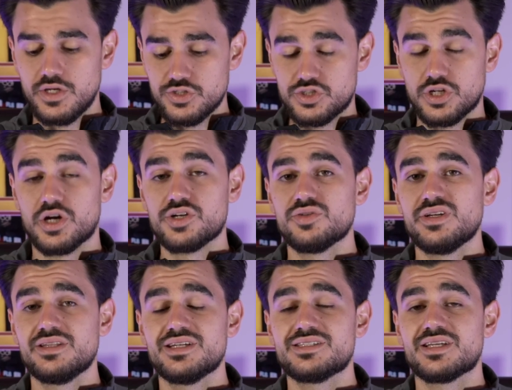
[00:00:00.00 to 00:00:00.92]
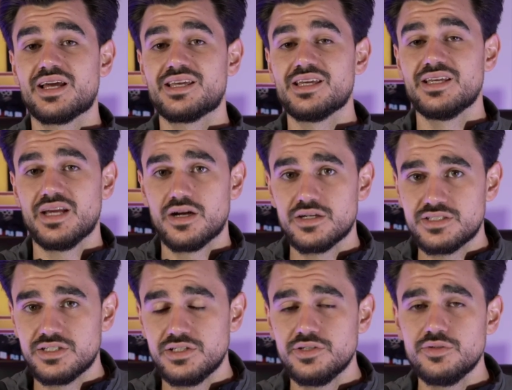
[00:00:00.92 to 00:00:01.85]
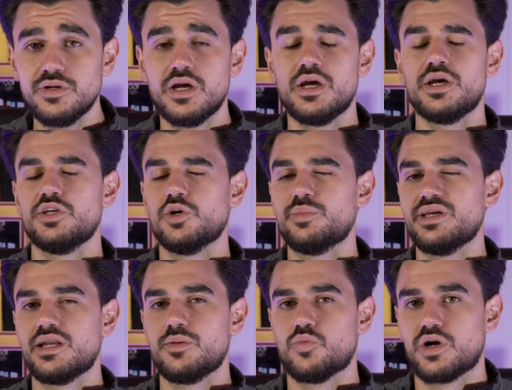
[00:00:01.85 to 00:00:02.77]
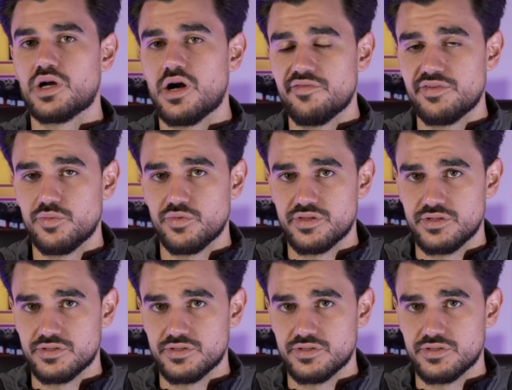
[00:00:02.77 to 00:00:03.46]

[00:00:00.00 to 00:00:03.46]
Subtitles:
Start doing this and I can guarantee you, you'll be getting more confident within